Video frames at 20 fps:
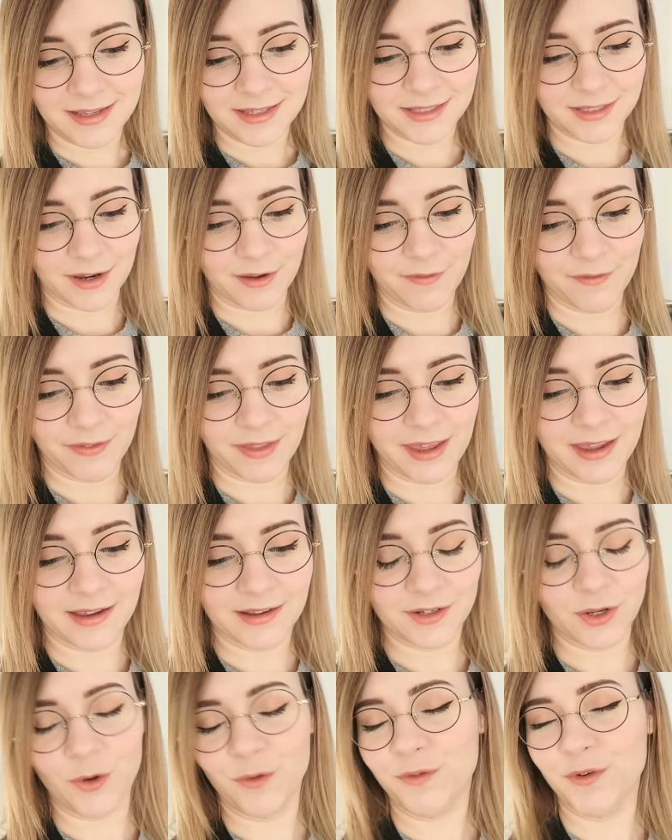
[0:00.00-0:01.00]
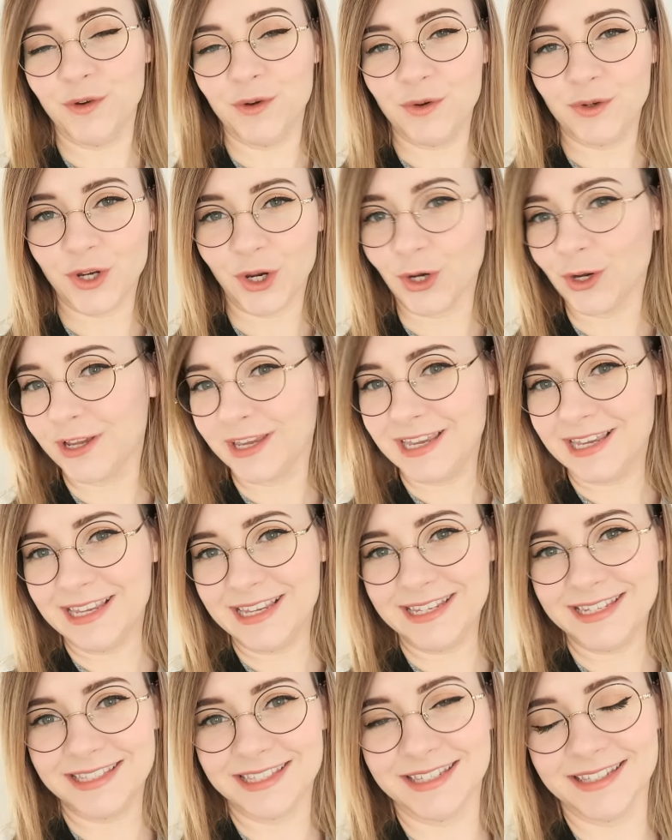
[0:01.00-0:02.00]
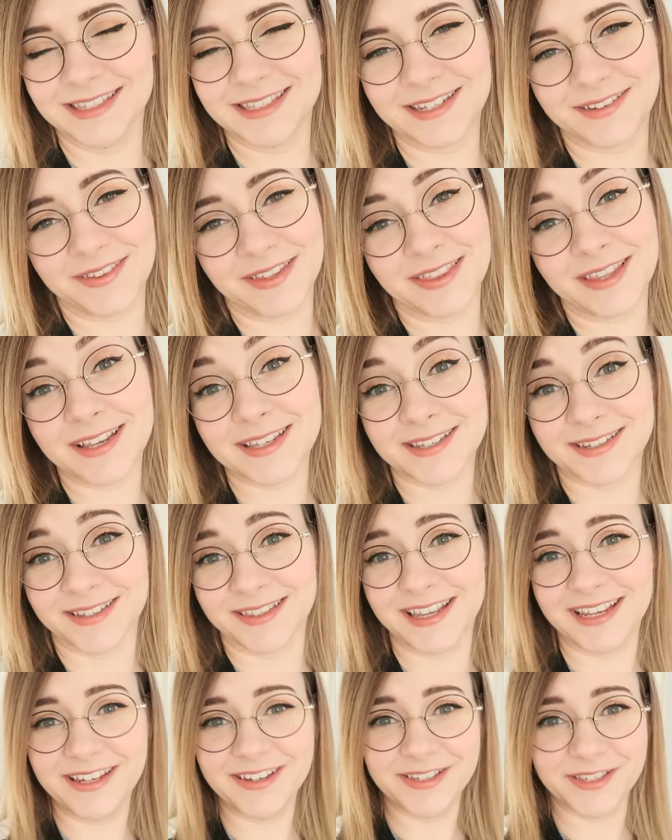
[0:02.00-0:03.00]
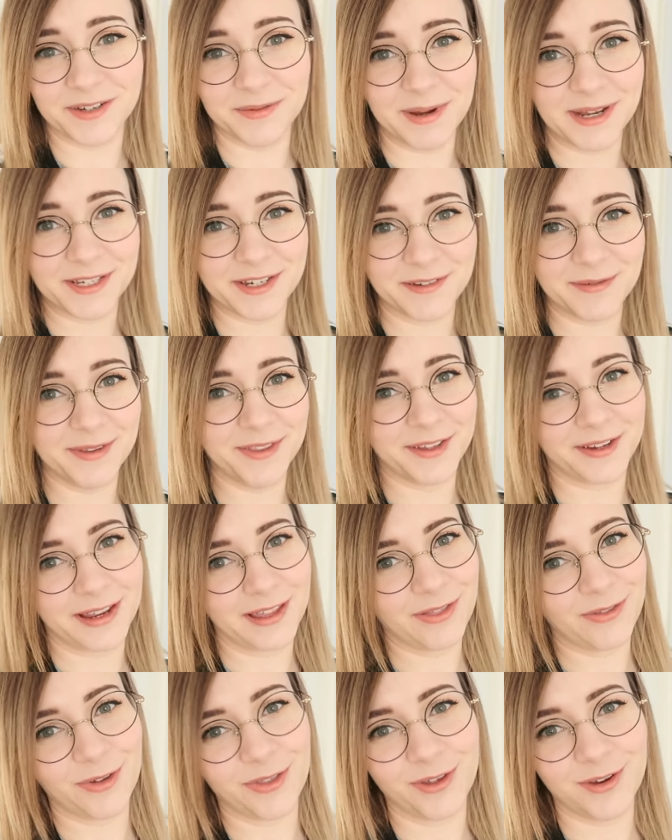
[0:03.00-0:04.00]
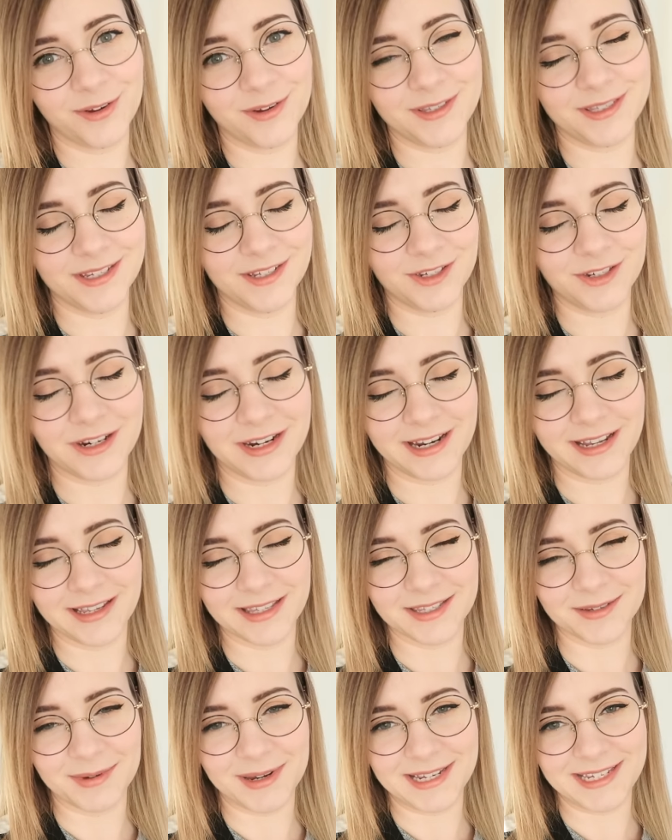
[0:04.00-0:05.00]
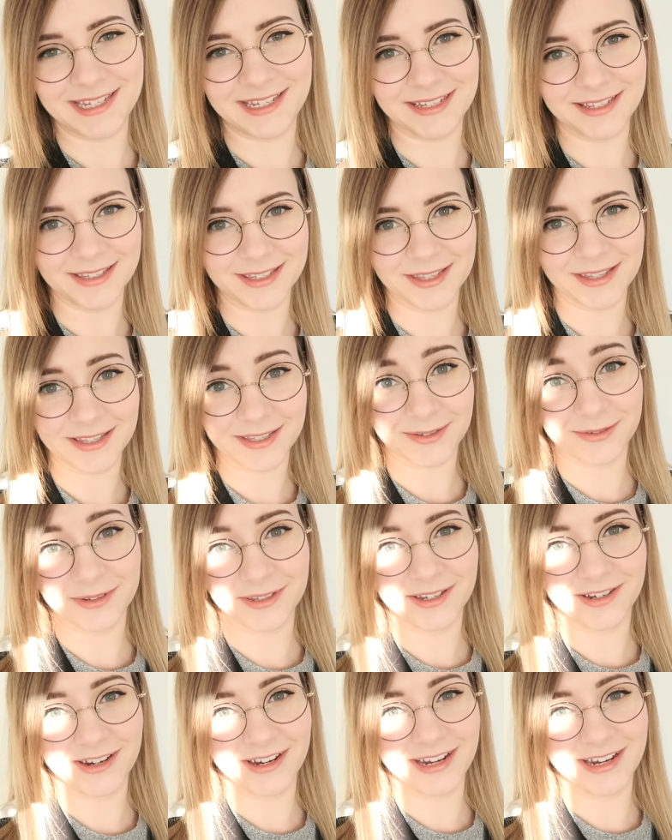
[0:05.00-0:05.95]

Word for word: Stuff like tofu turkeys and stuff like that, so thank you so much. I've been looking through those and trying to get some ideas, so that's really